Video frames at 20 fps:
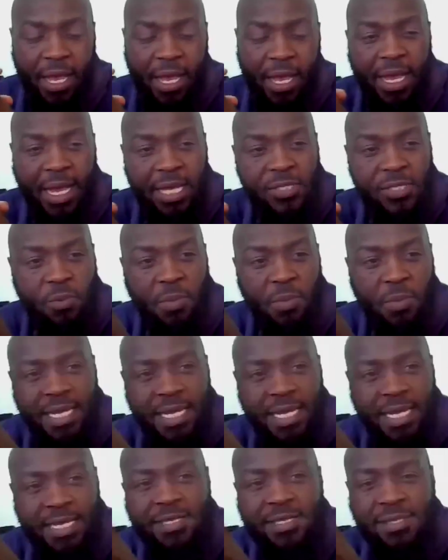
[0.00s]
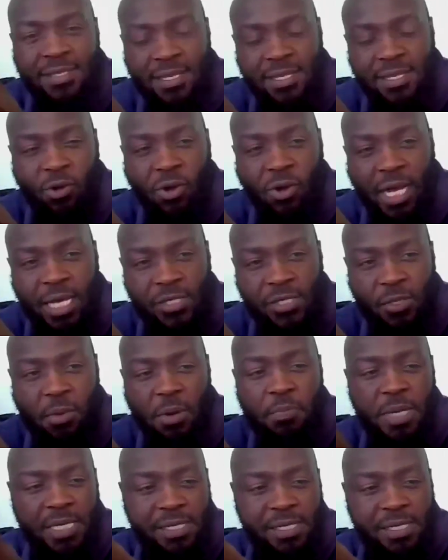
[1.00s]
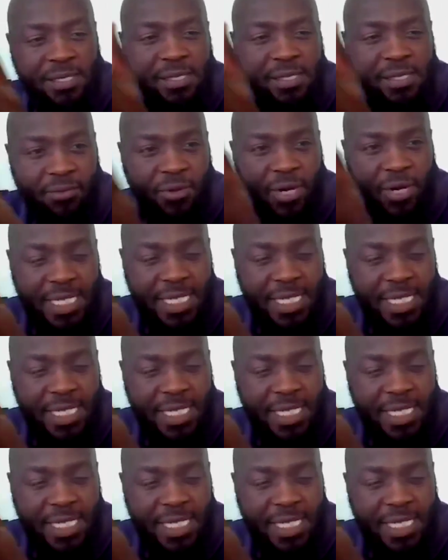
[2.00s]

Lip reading: customer is, your customer base is every